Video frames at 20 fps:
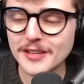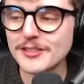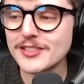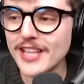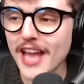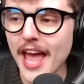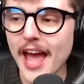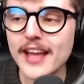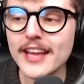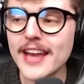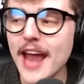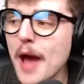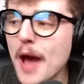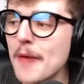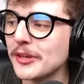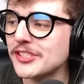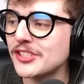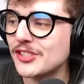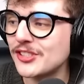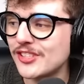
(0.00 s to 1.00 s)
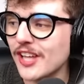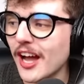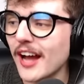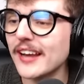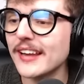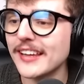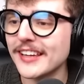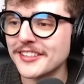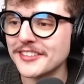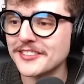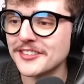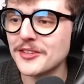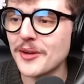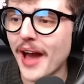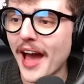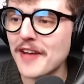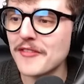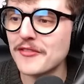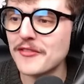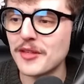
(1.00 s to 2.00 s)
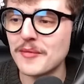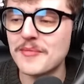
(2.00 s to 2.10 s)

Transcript: Economics studied. You have the